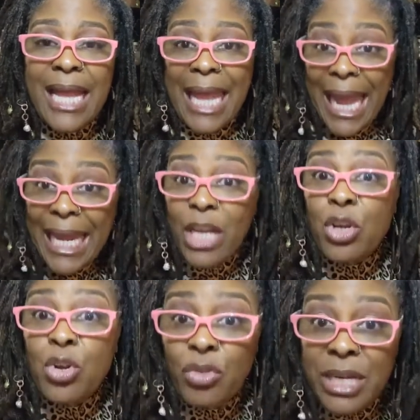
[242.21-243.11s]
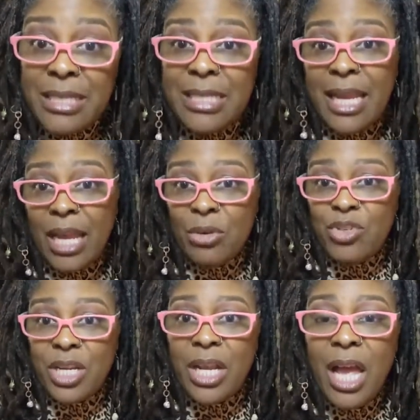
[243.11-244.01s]
can increase the
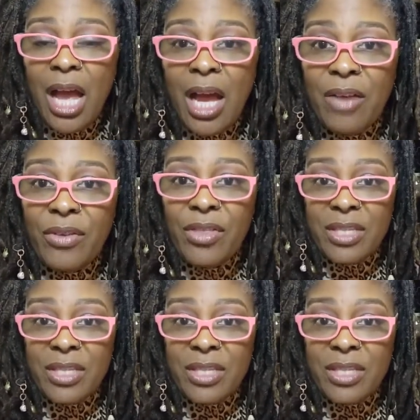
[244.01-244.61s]
energy of it,